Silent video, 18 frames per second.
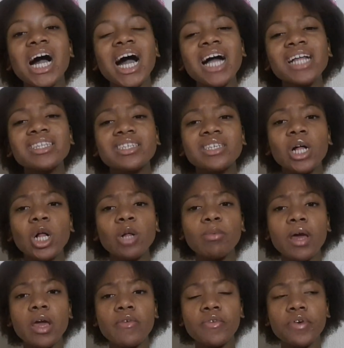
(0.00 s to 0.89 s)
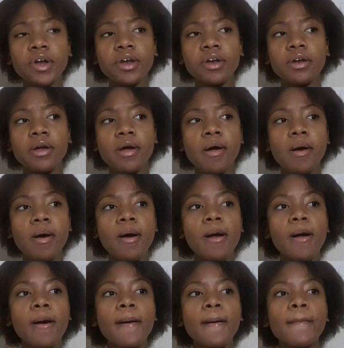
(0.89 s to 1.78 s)
I tell my friend,
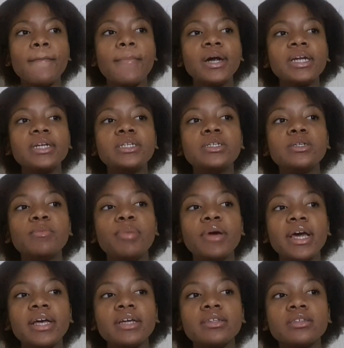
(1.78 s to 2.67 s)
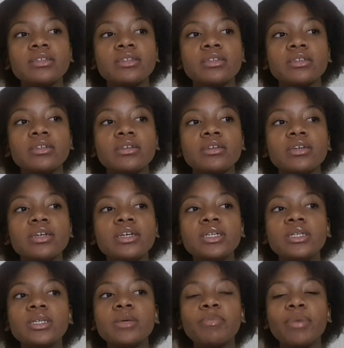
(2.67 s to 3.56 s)
but it depends.
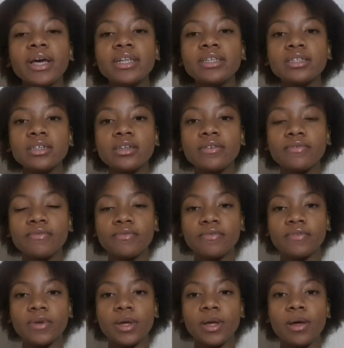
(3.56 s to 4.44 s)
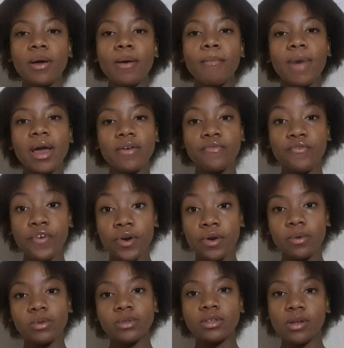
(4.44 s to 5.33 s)
It depends if my
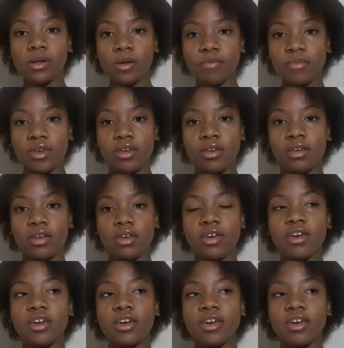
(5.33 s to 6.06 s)
friend would tell me.